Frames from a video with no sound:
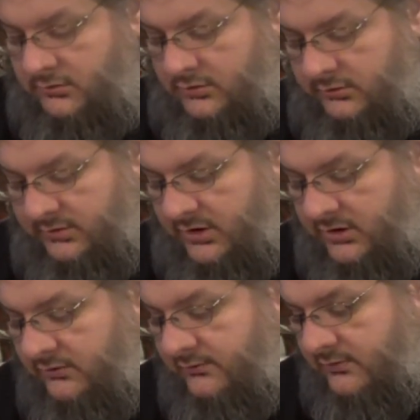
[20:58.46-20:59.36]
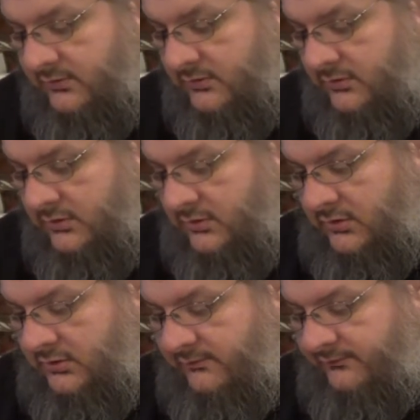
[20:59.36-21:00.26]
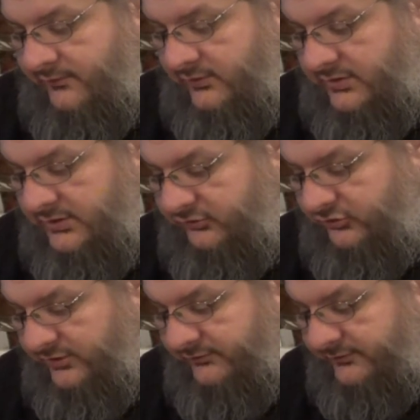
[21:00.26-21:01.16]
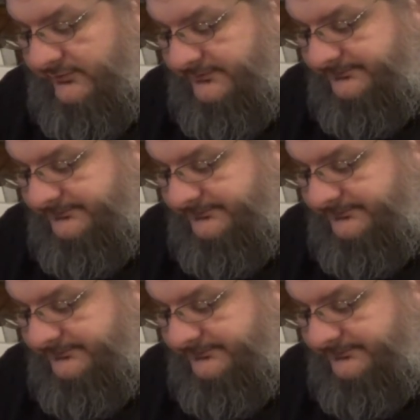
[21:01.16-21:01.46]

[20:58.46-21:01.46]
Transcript: We'll do another full-on shuffle.